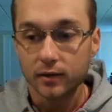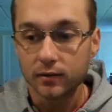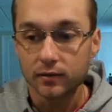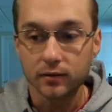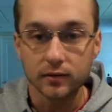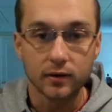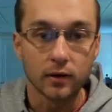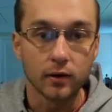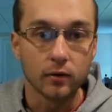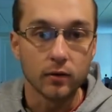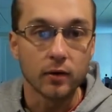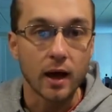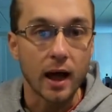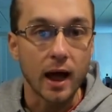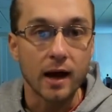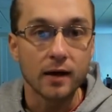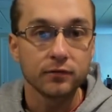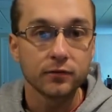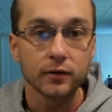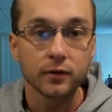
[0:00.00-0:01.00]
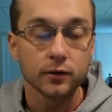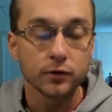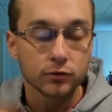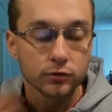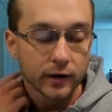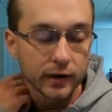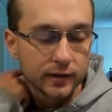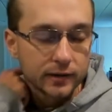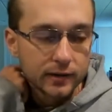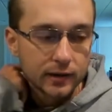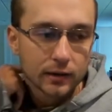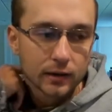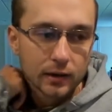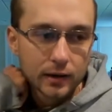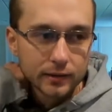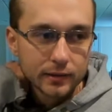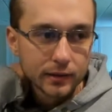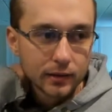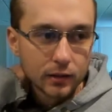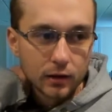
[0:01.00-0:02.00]
you know, after the trade
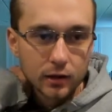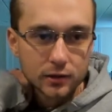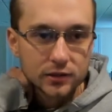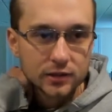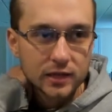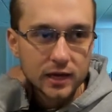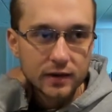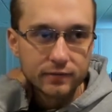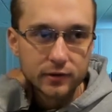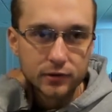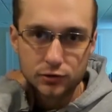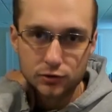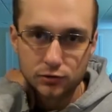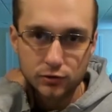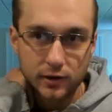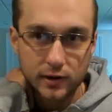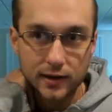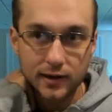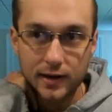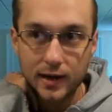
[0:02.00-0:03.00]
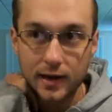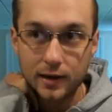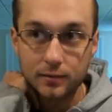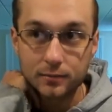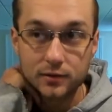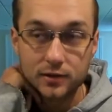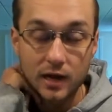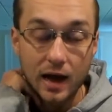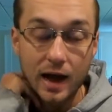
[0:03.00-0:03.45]
deadline, they lost seven straight games.